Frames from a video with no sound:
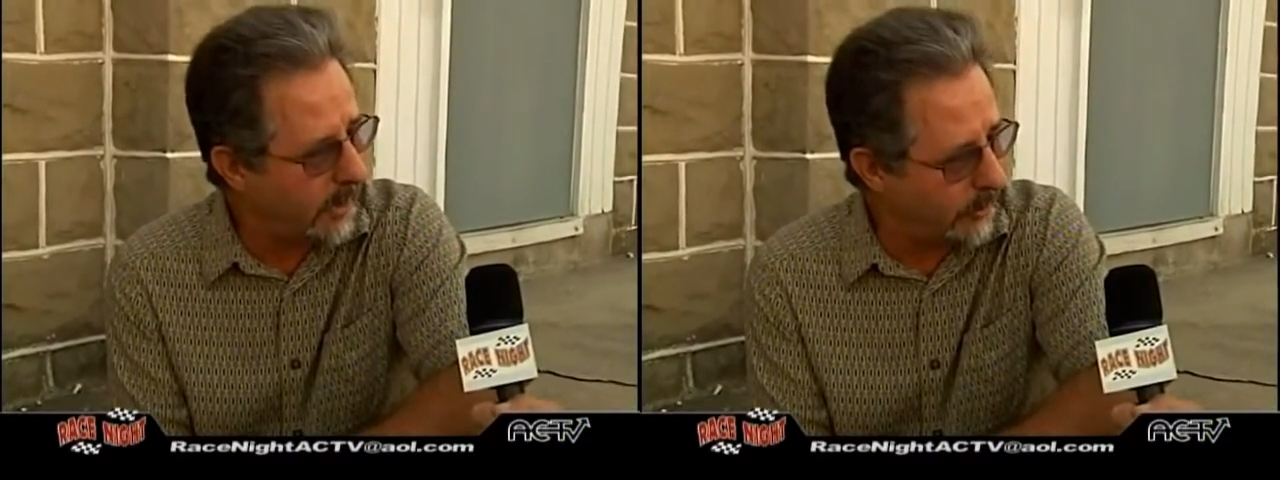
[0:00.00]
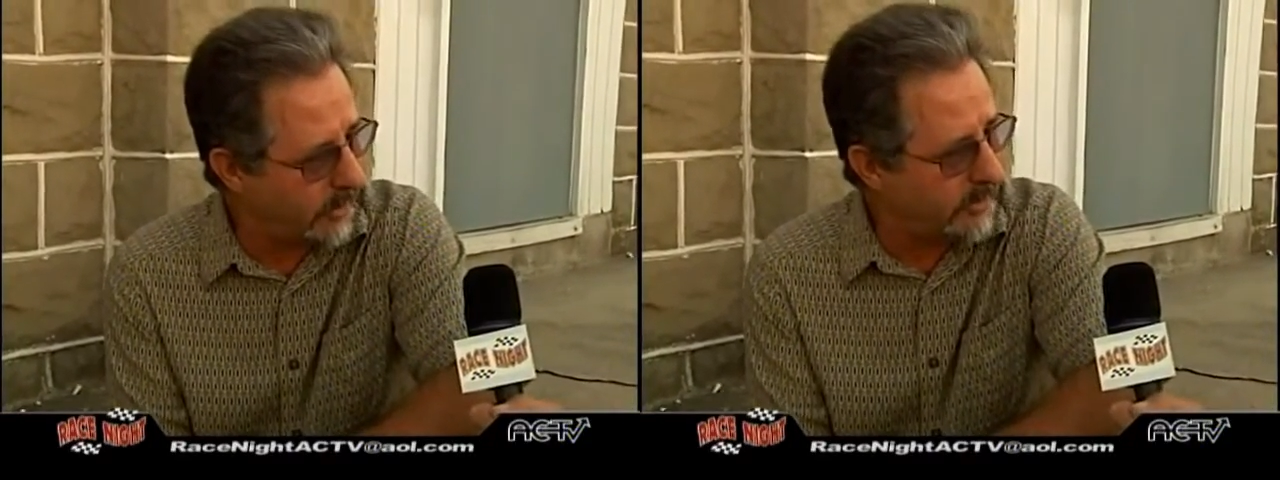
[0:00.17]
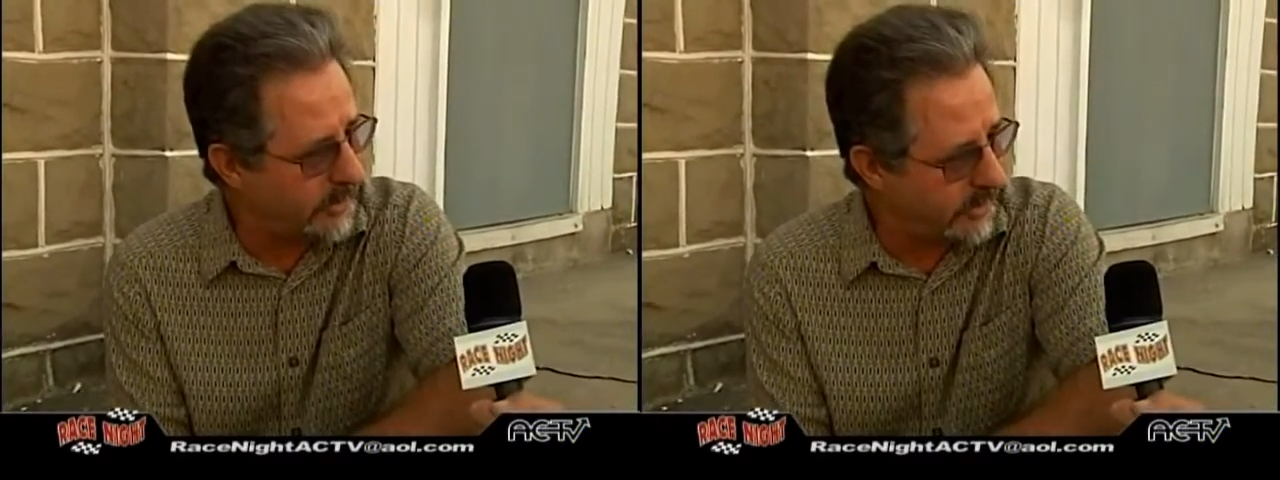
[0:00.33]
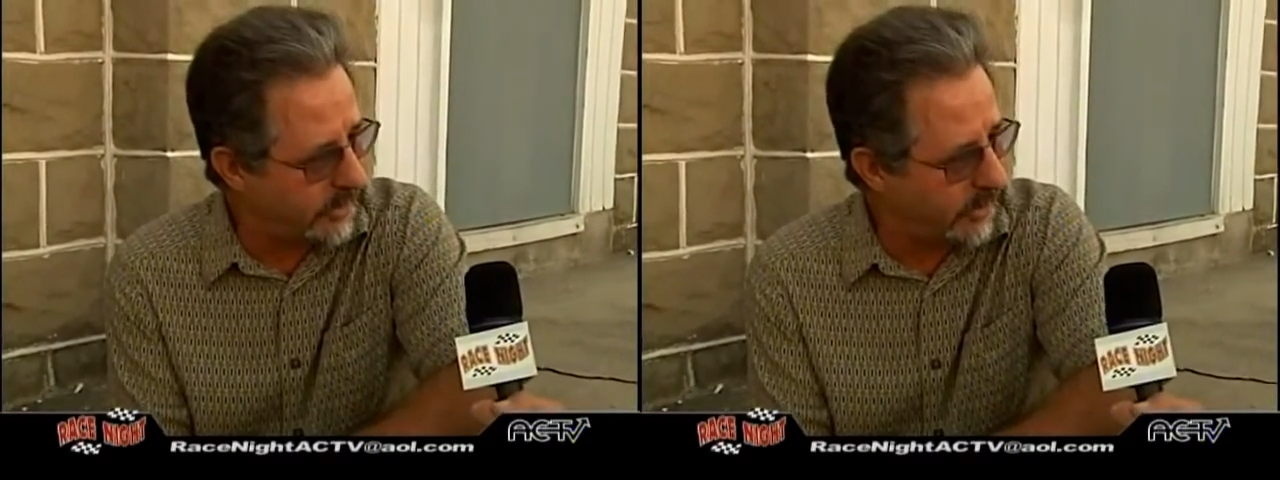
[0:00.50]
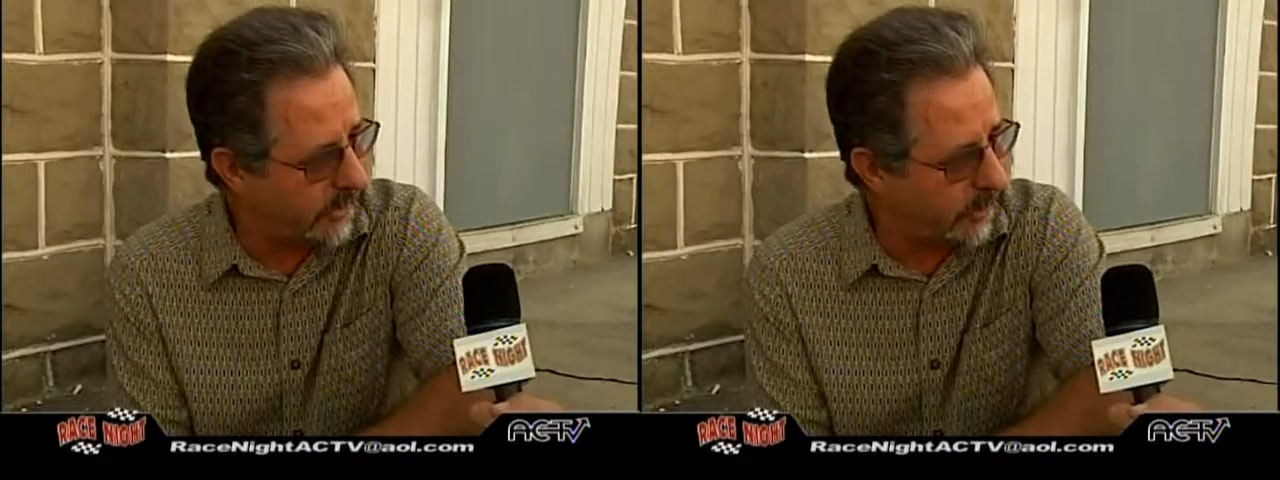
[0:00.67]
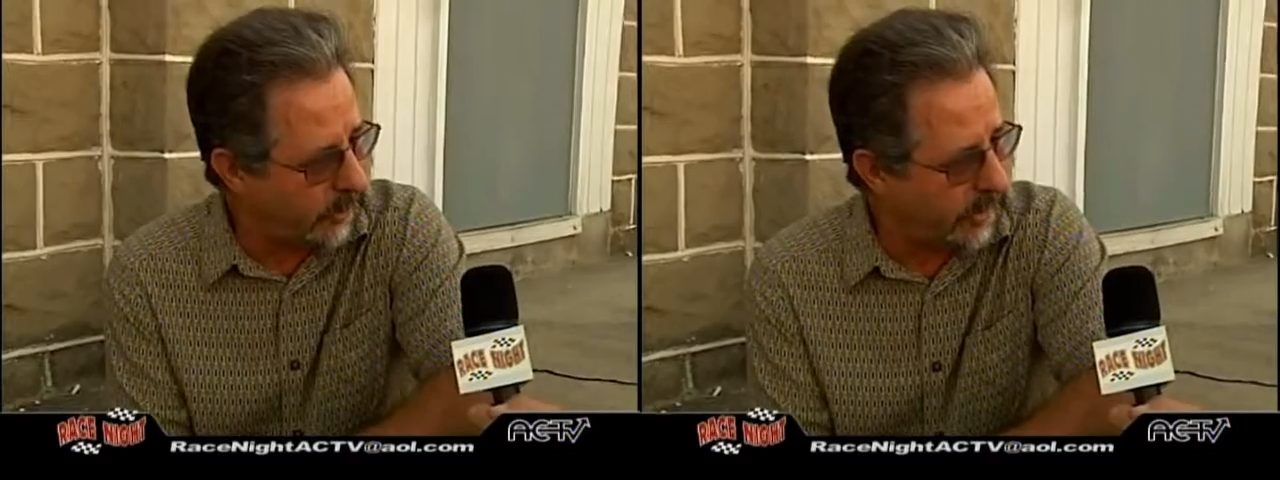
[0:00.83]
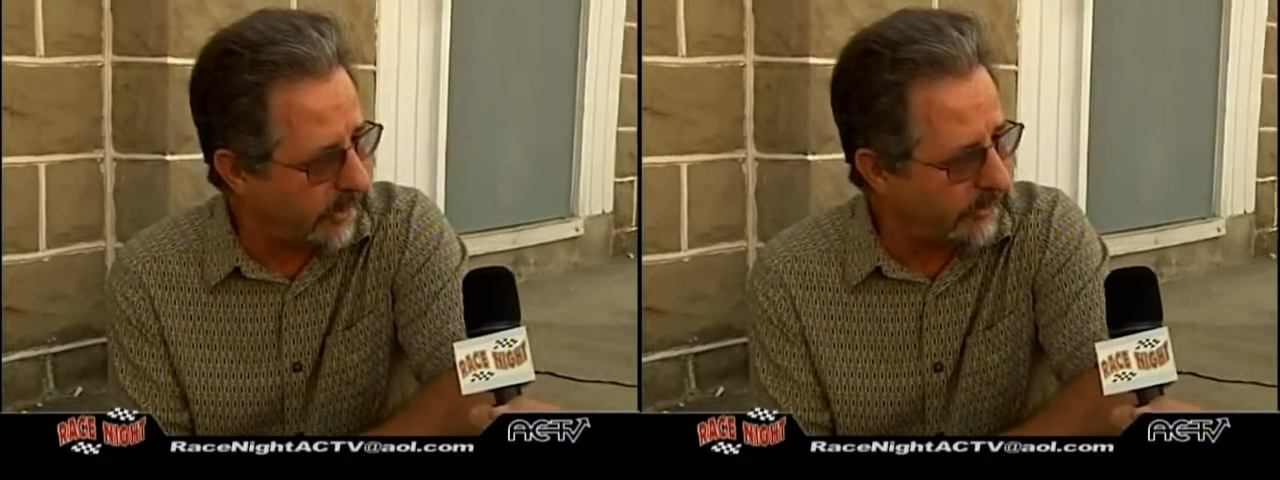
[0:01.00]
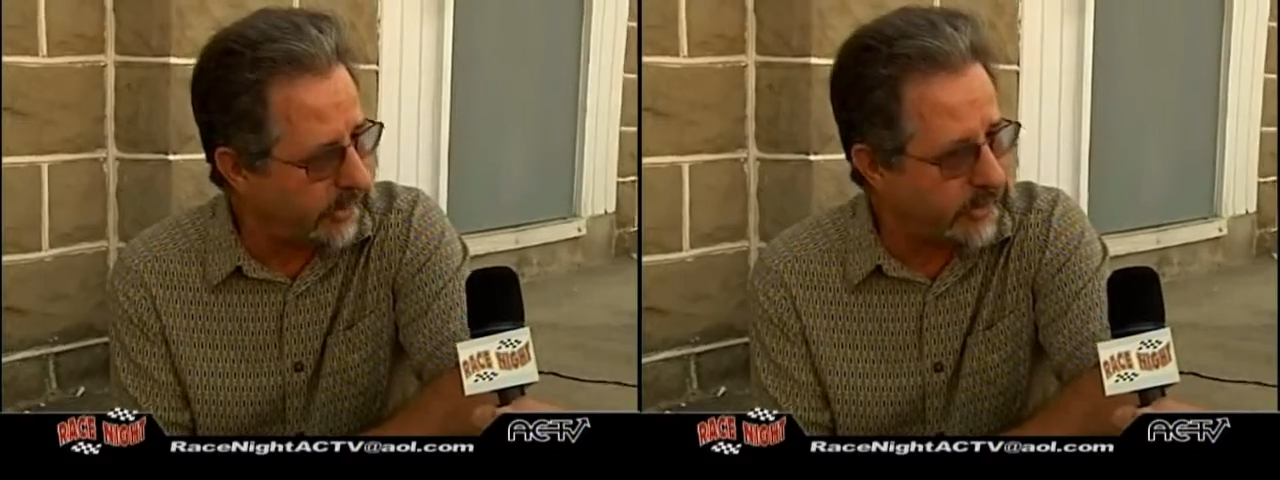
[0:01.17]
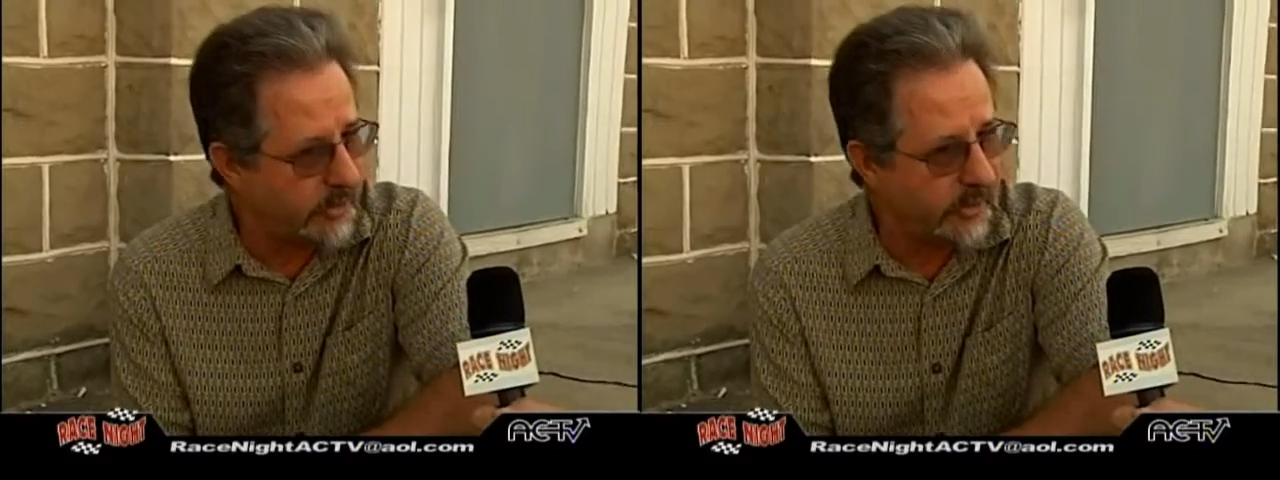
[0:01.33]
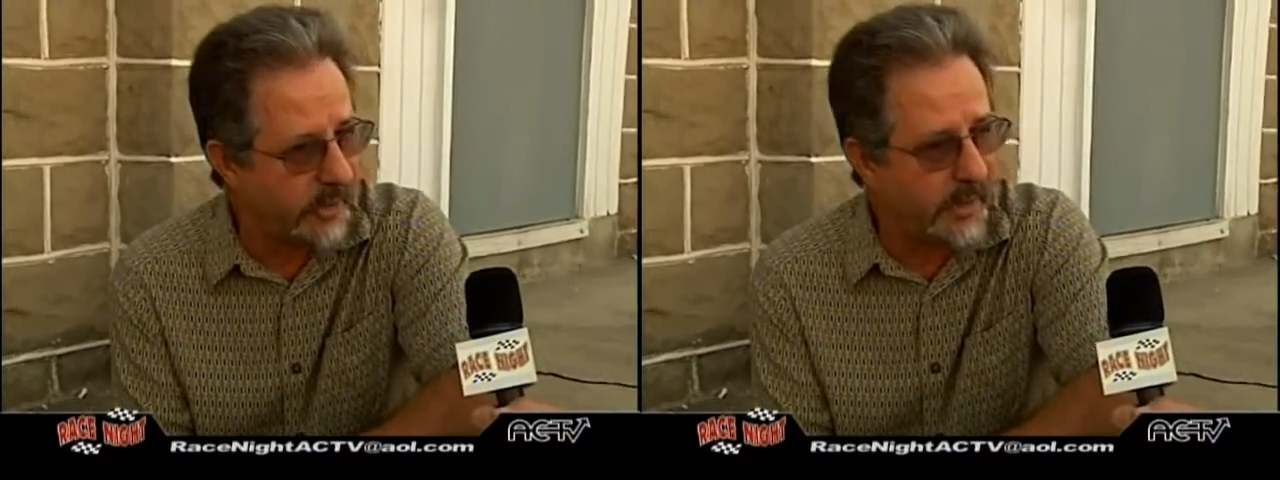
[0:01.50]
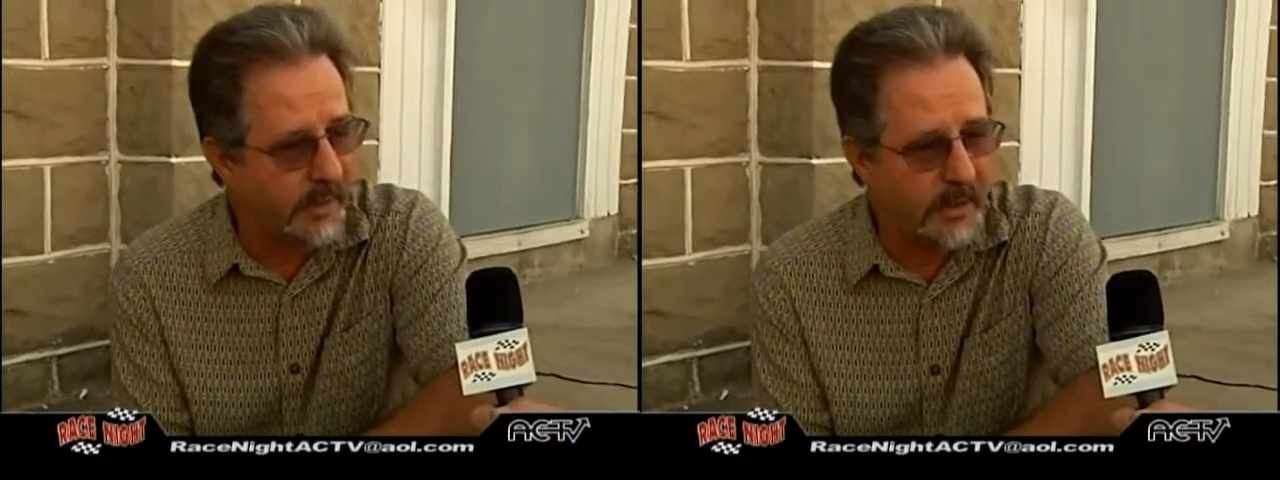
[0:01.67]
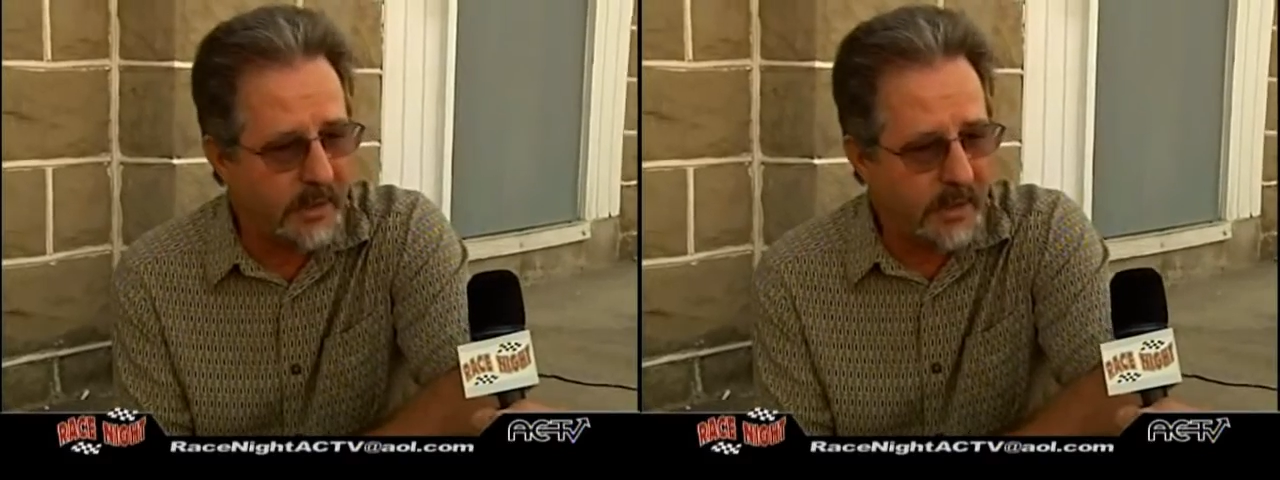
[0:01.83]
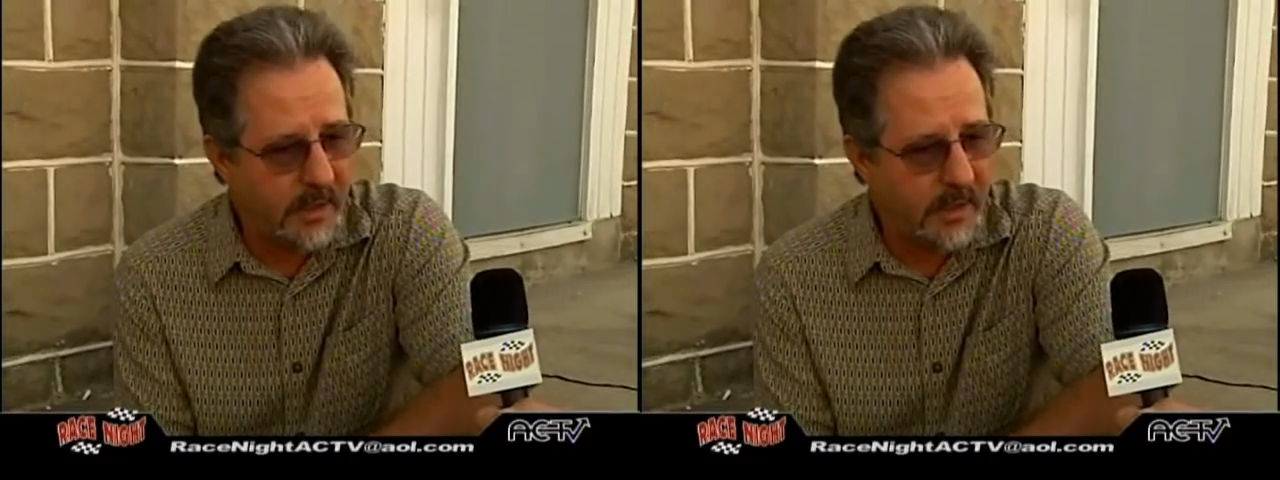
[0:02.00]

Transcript: 360 organization then.